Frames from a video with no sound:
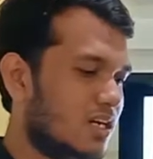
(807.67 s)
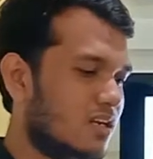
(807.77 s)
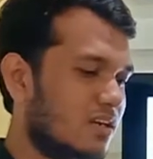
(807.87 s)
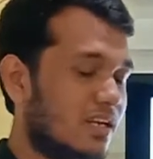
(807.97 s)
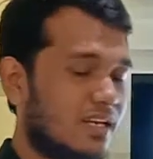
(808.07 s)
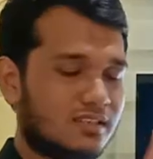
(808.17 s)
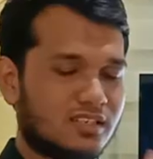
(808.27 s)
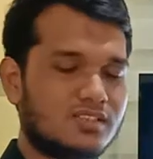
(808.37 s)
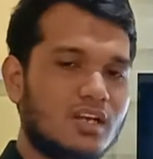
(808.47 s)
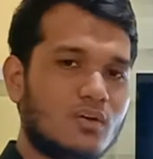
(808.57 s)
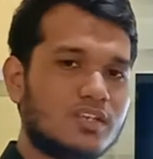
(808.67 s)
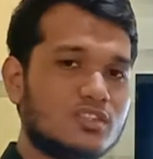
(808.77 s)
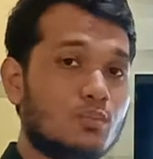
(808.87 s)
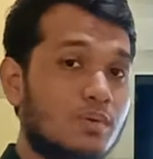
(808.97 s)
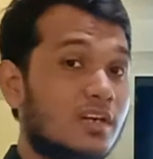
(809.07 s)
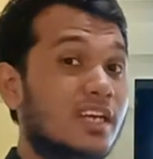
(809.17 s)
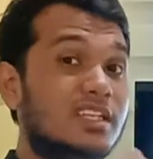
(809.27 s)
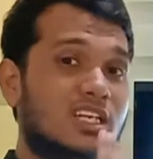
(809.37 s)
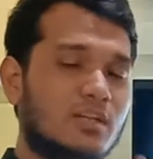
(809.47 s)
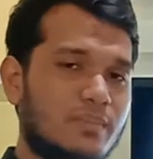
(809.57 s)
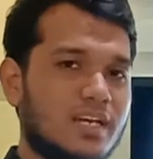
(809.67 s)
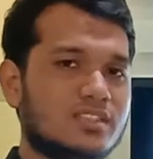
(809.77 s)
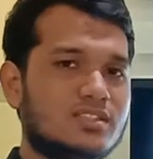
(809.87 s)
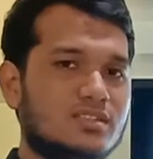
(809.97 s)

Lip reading: like just now is supercritical mass,